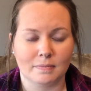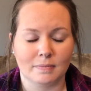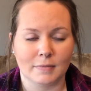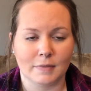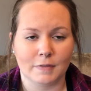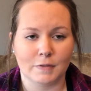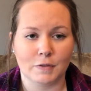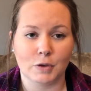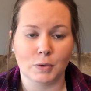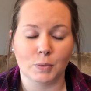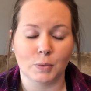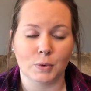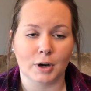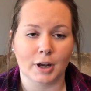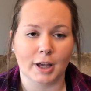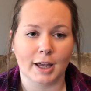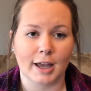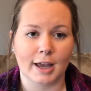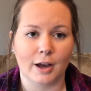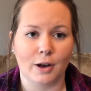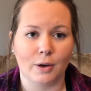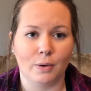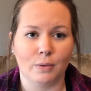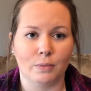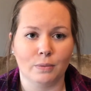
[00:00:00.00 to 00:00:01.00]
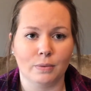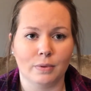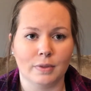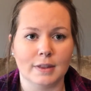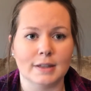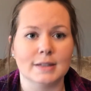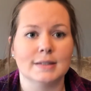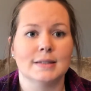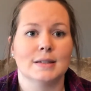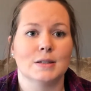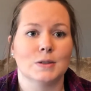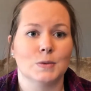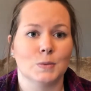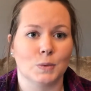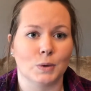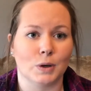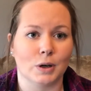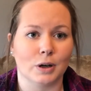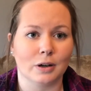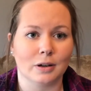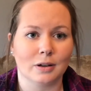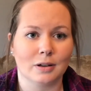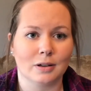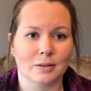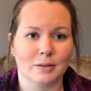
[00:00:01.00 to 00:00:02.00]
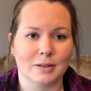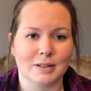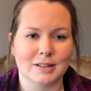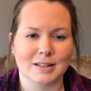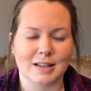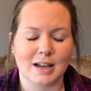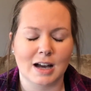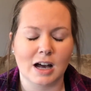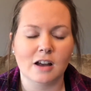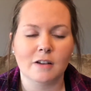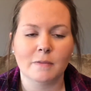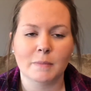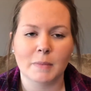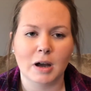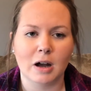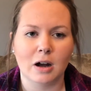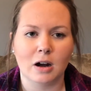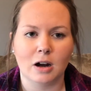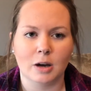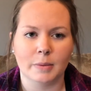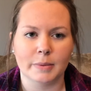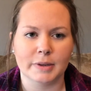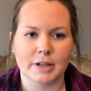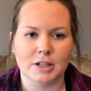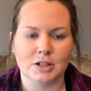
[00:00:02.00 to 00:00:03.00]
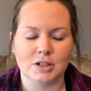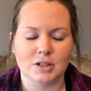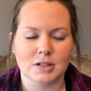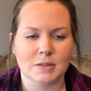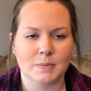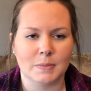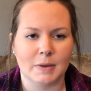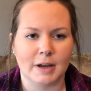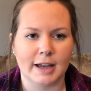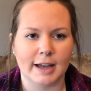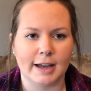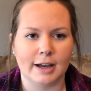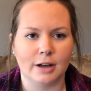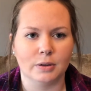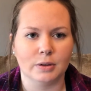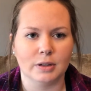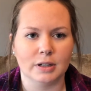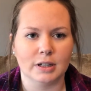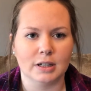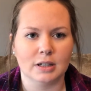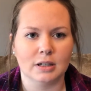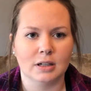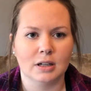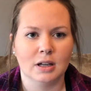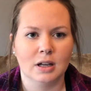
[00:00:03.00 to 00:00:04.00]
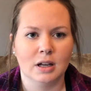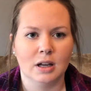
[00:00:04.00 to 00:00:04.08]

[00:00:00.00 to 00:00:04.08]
If you want to count this as work, it's kind of my hobby, just my outlet.